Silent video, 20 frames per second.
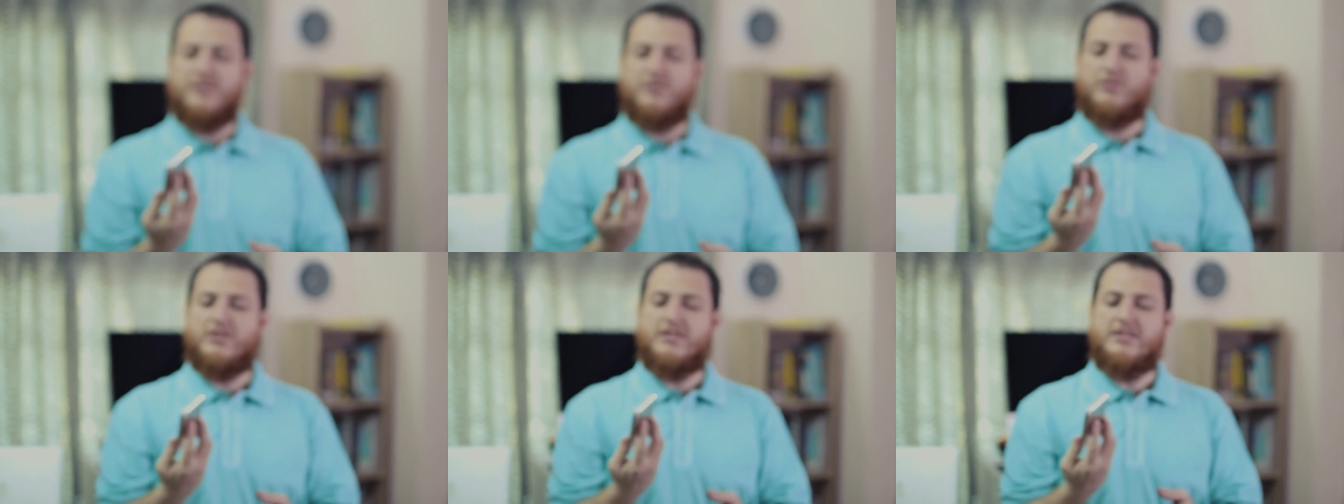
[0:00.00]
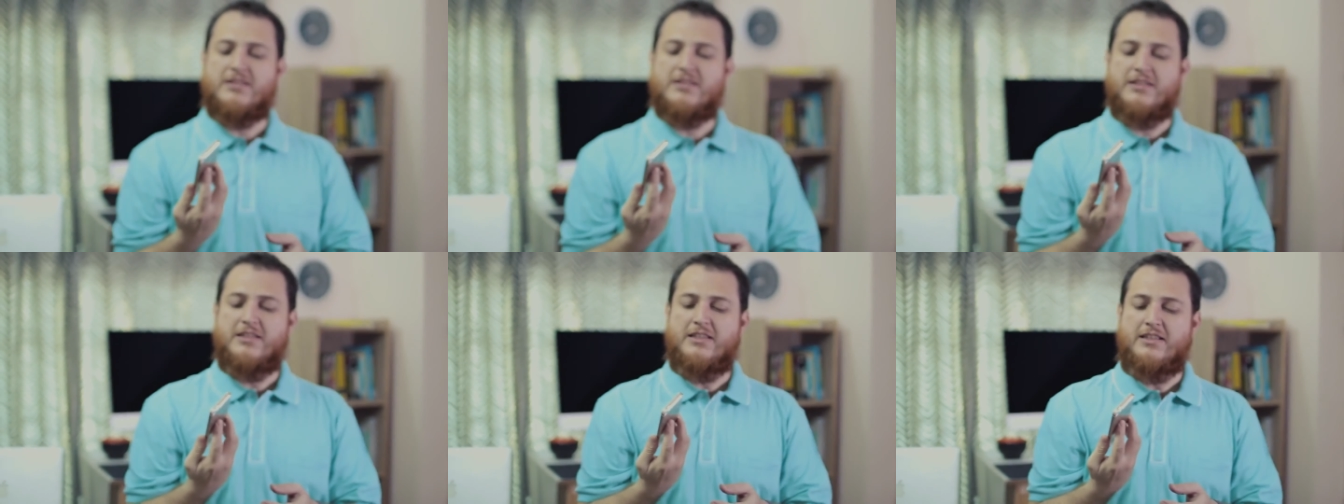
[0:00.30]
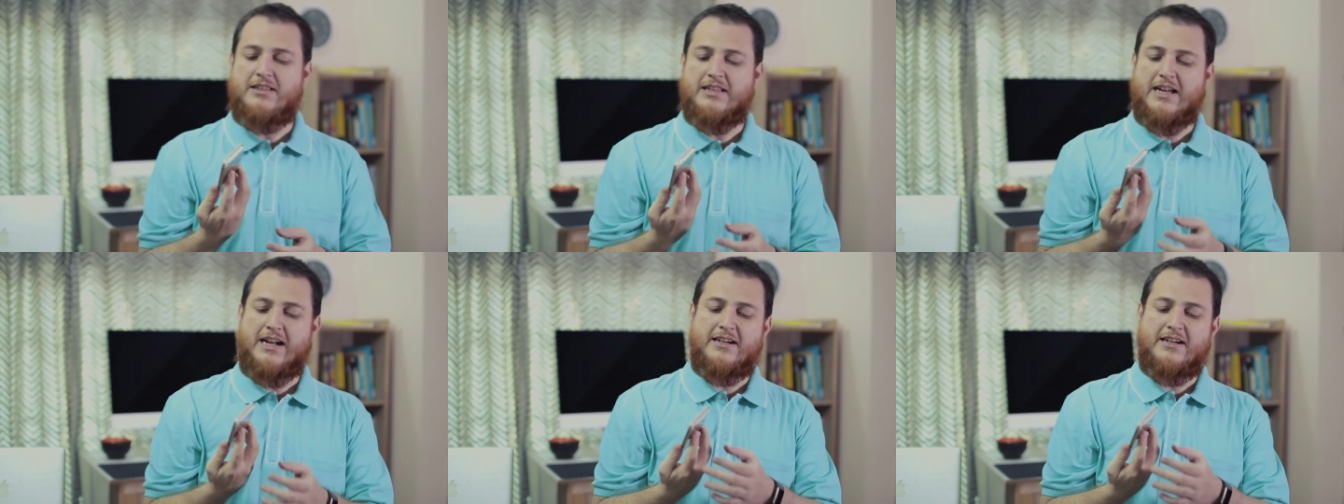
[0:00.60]
you can
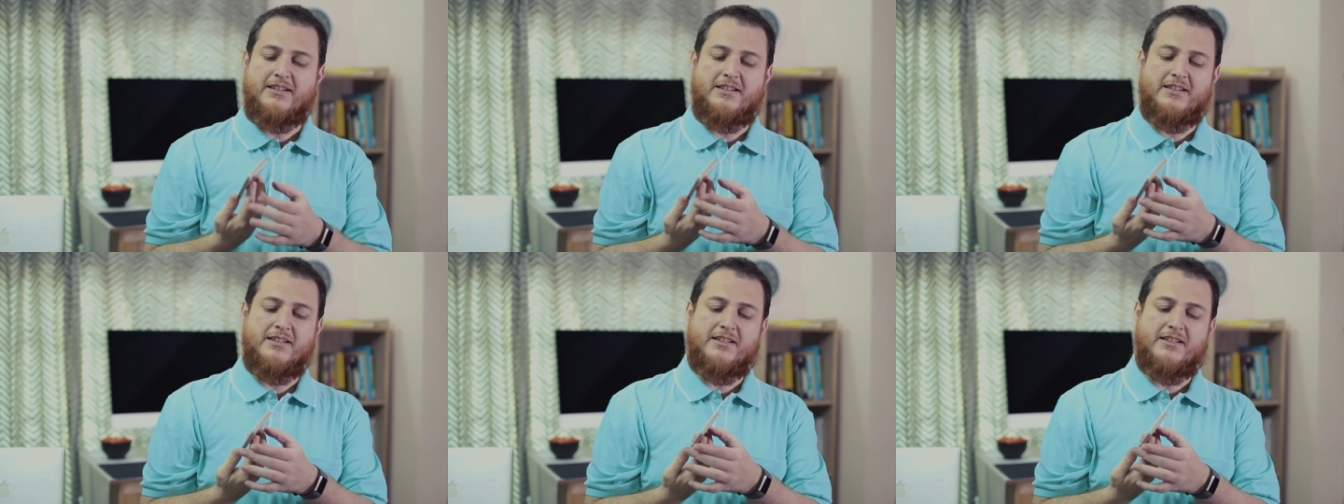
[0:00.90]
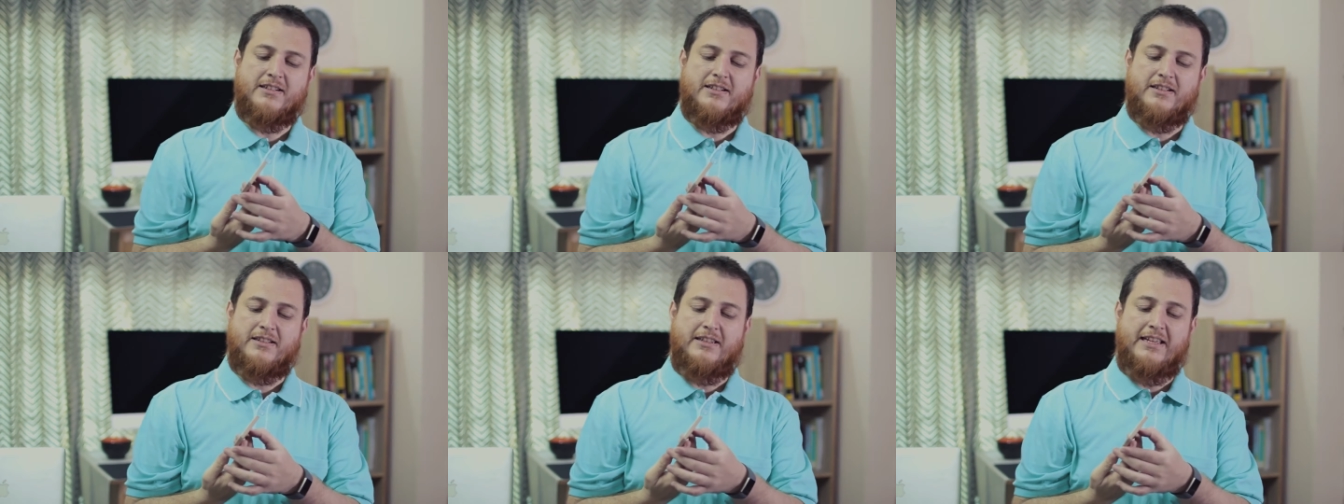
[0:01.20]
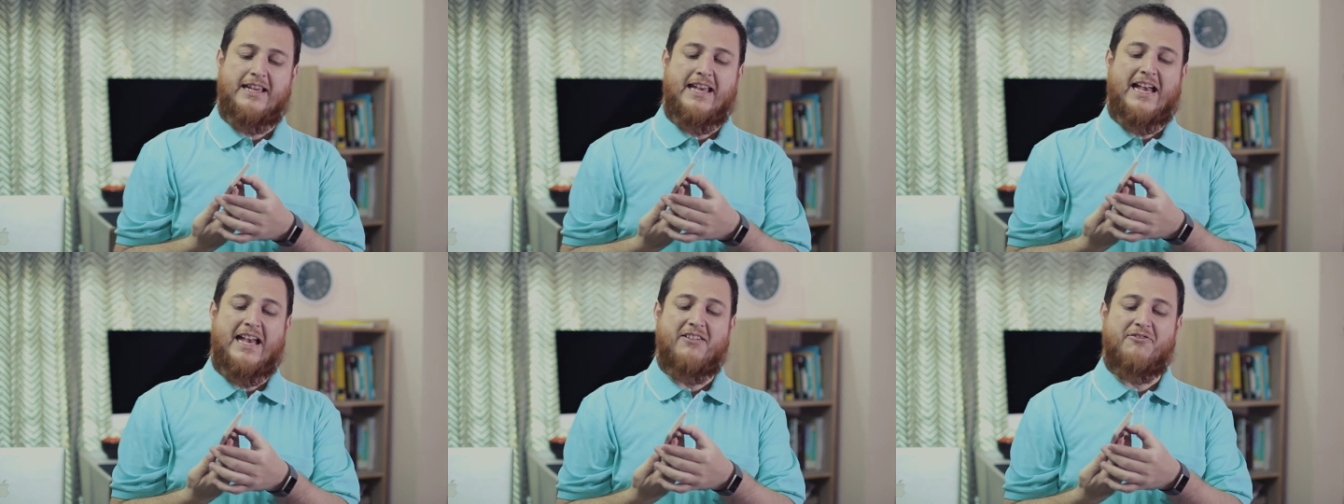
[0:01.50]
see that
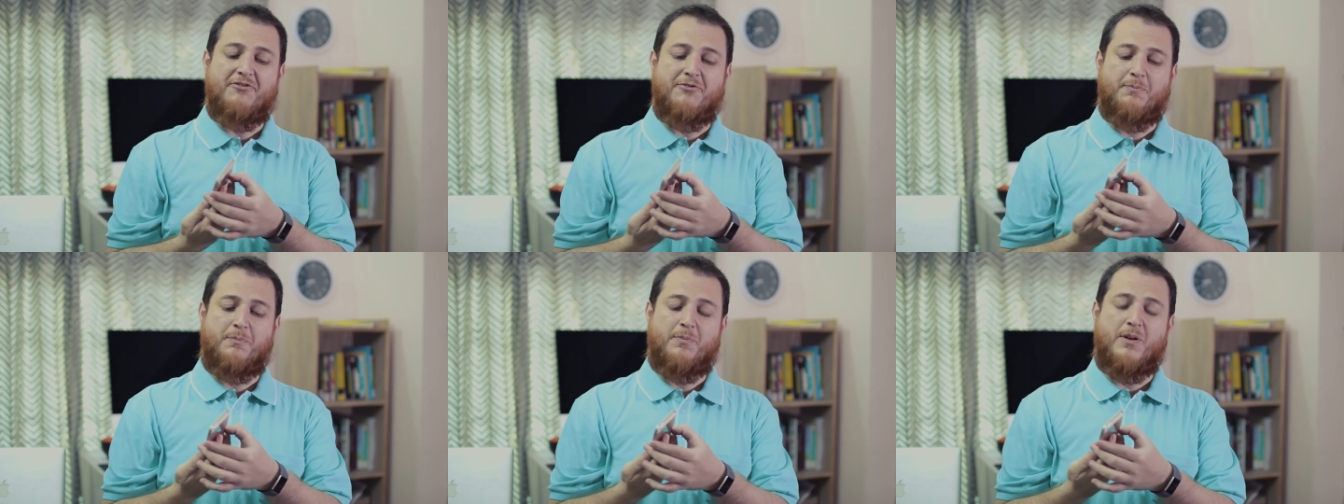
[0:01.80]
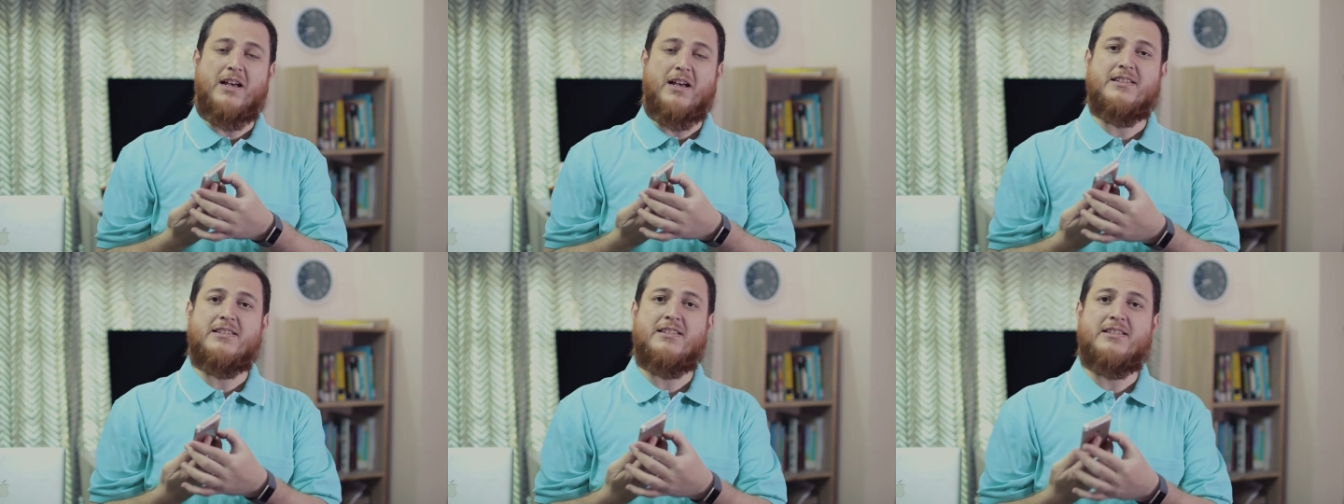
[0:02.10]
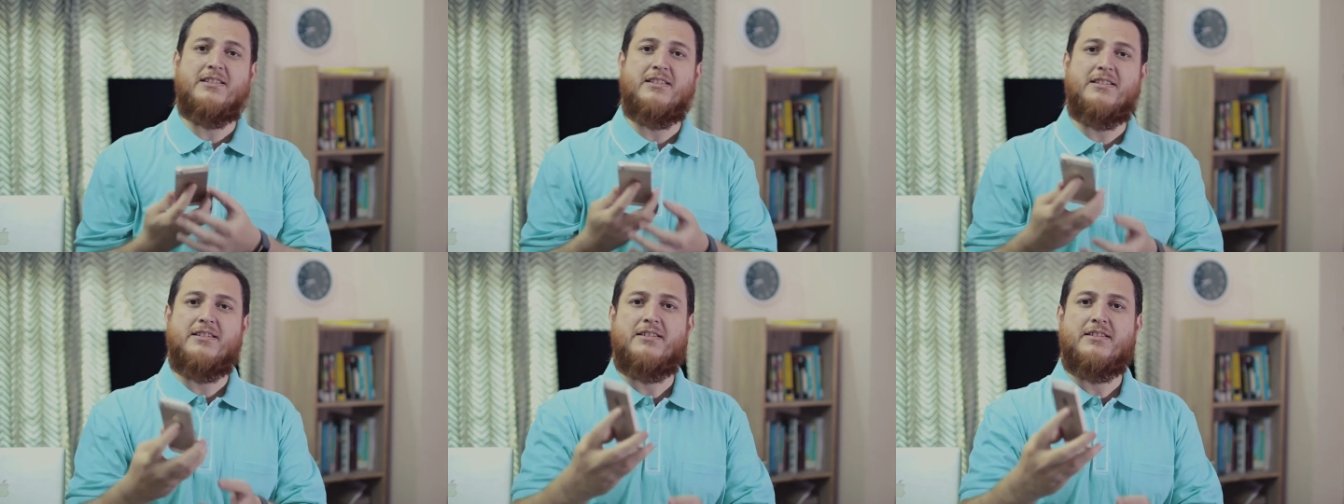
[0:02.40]
they have
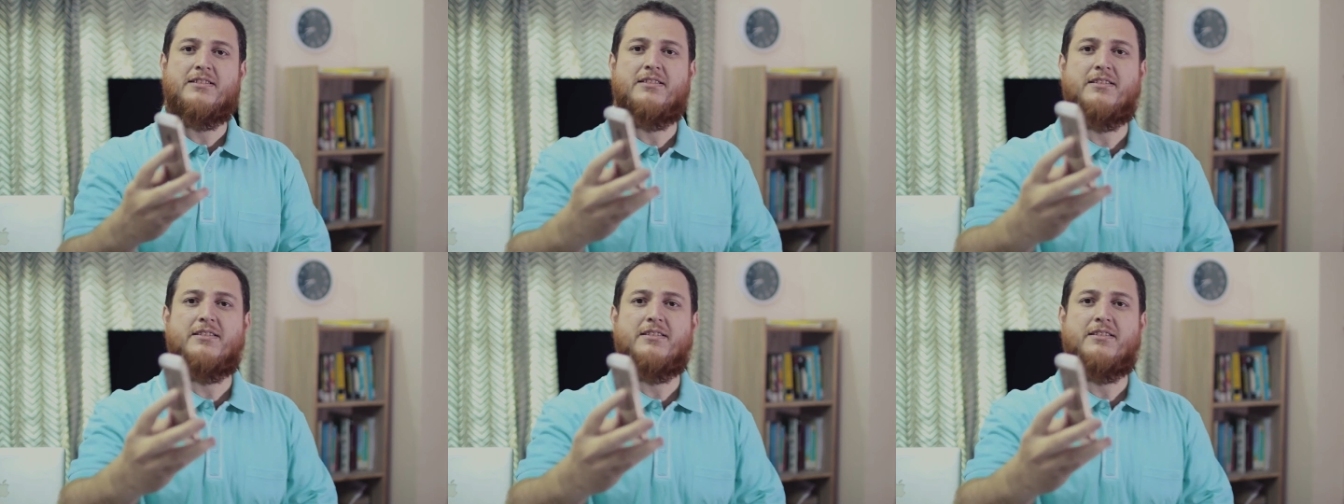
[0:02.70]
plus.